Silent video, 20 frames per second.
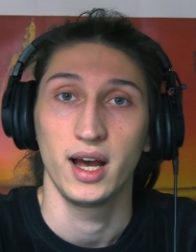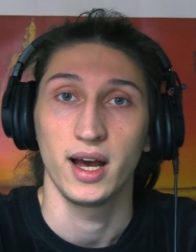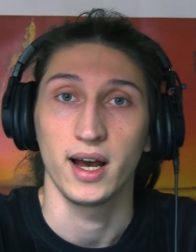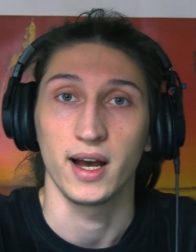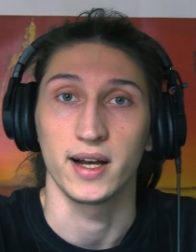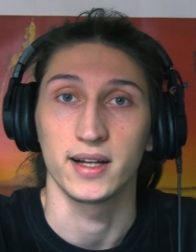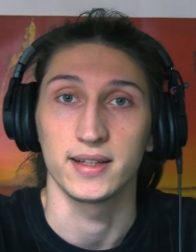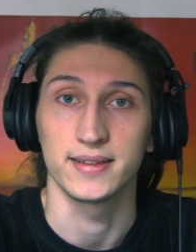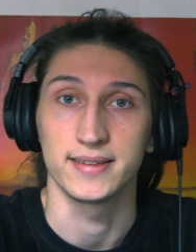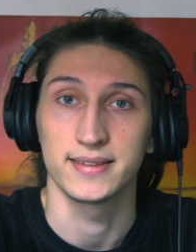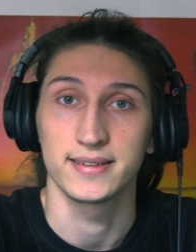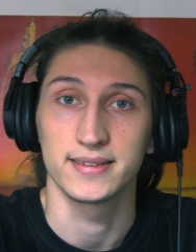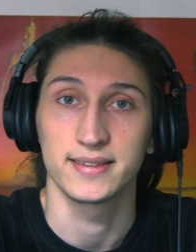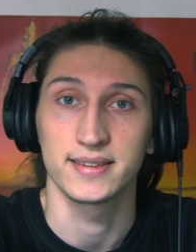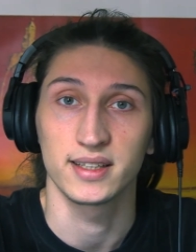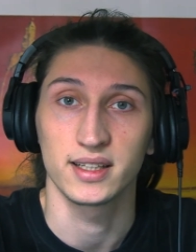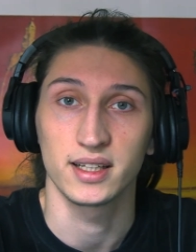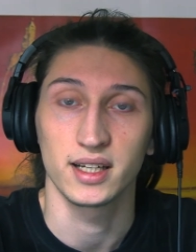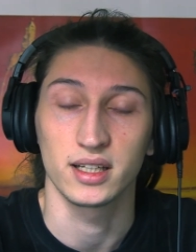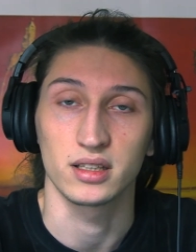
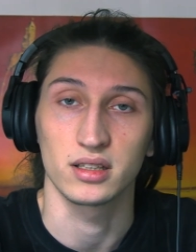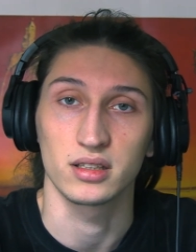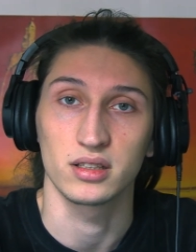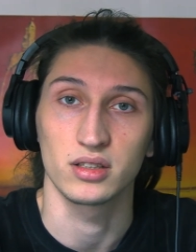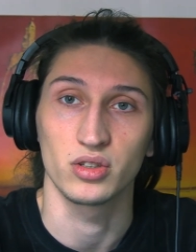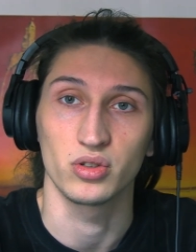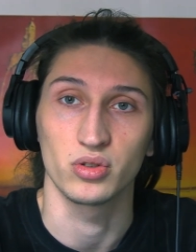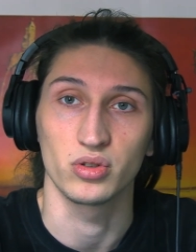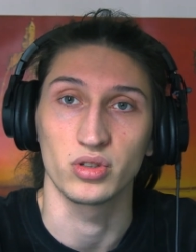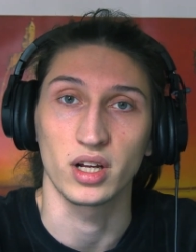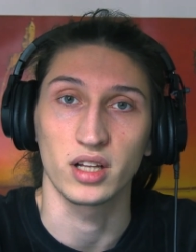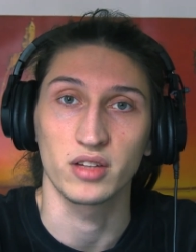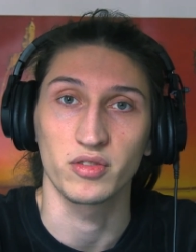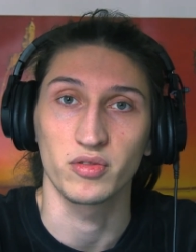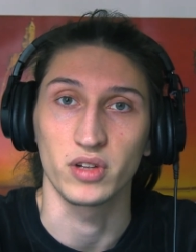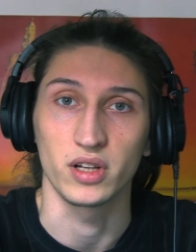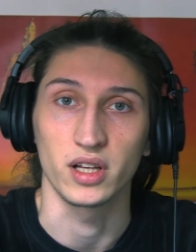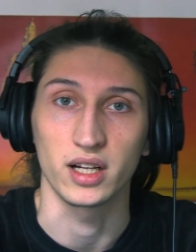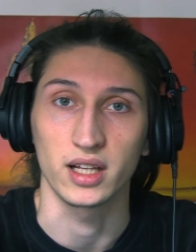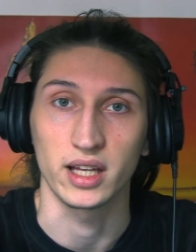and you're not
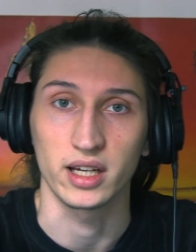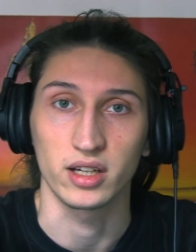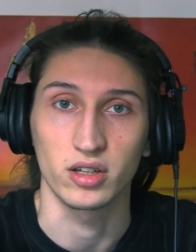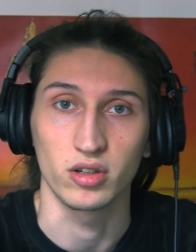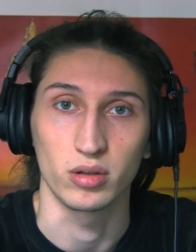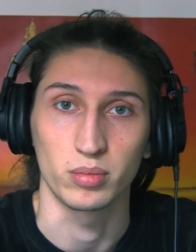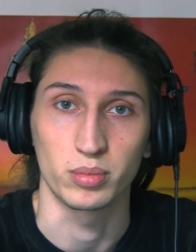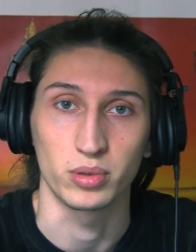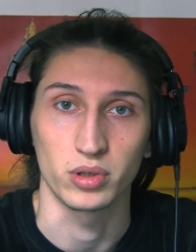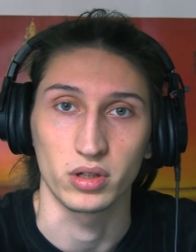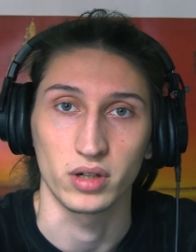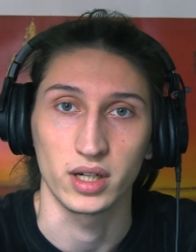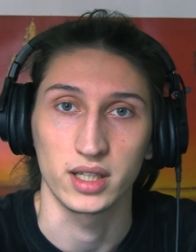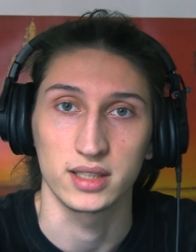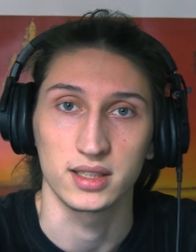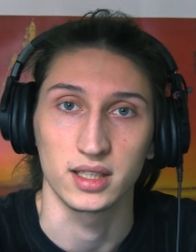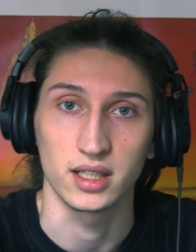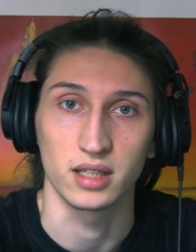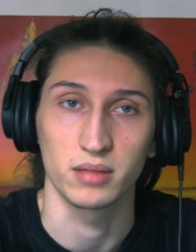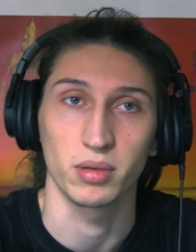feeling like you're
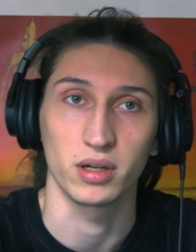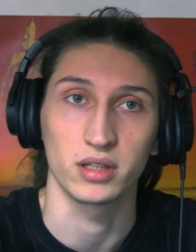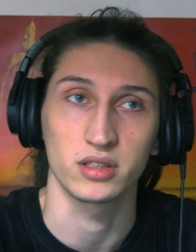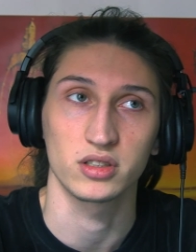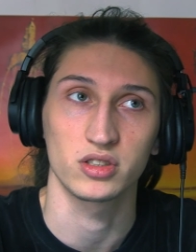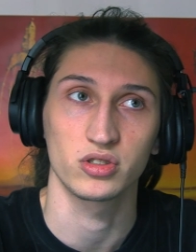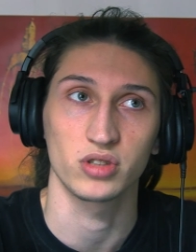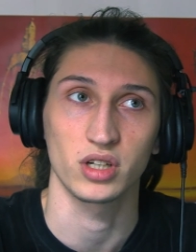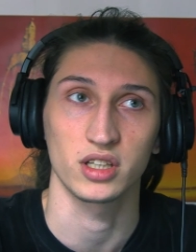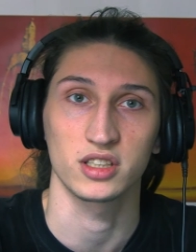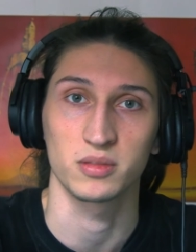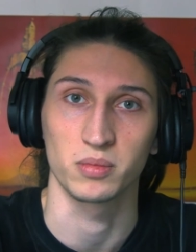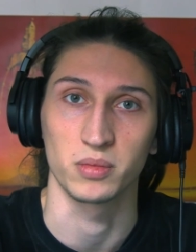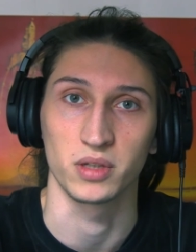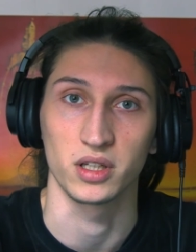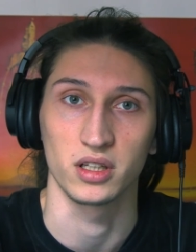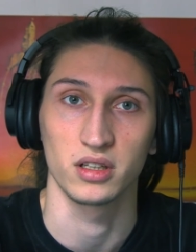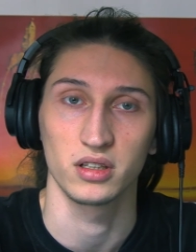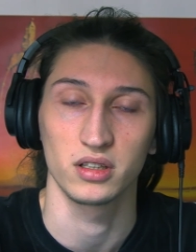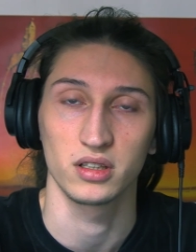progressing. But trust
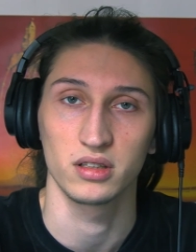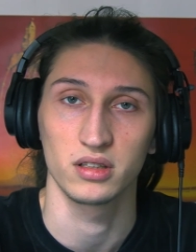me,